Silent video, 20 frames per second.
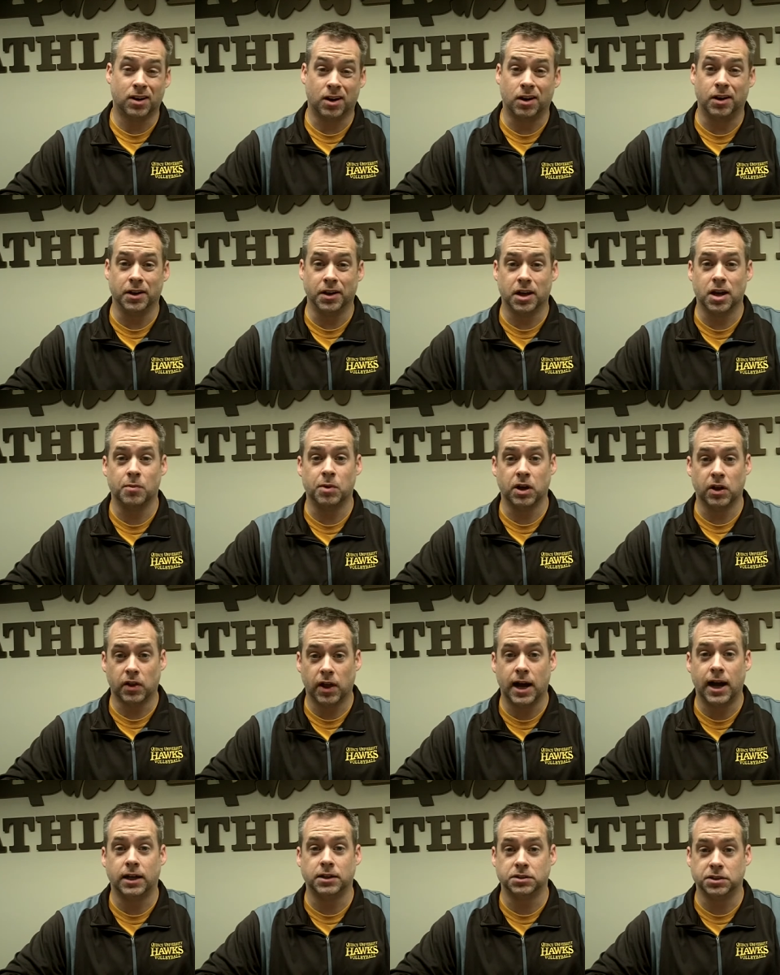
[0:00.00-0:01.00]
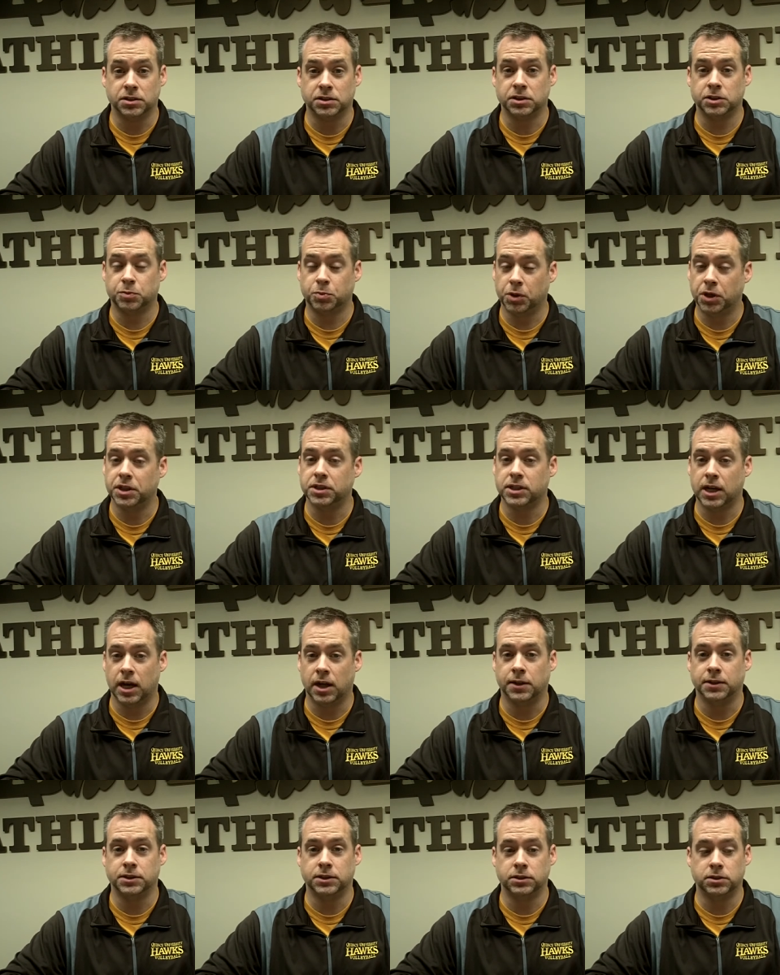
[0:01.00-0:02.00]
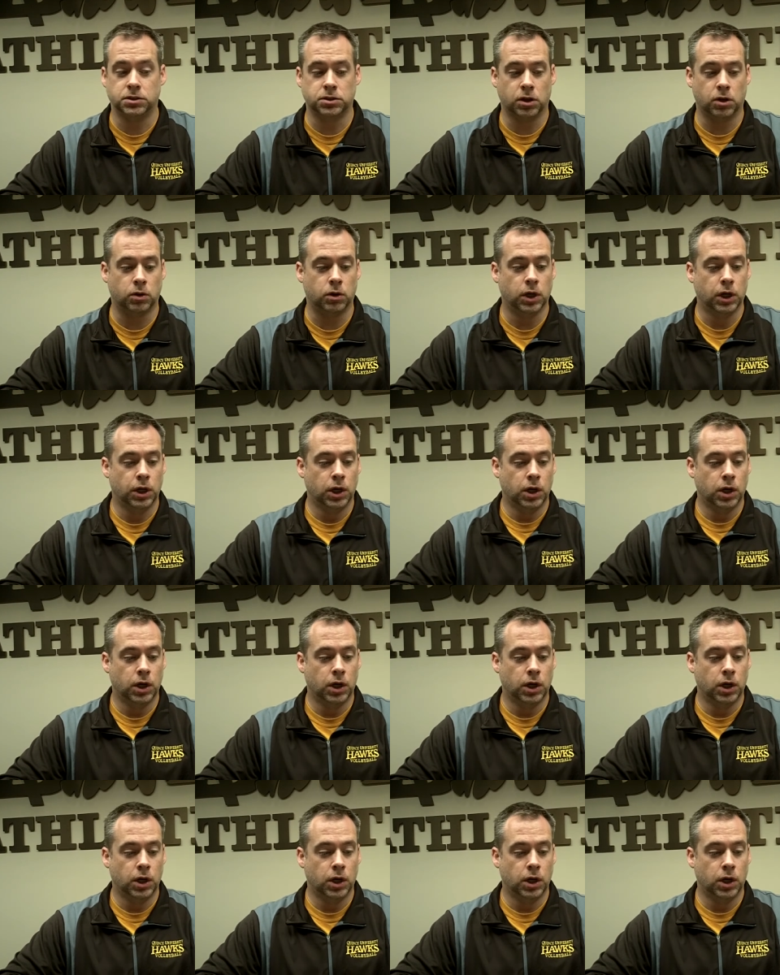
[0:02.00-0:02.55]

our incoming class because it's pretty talented. So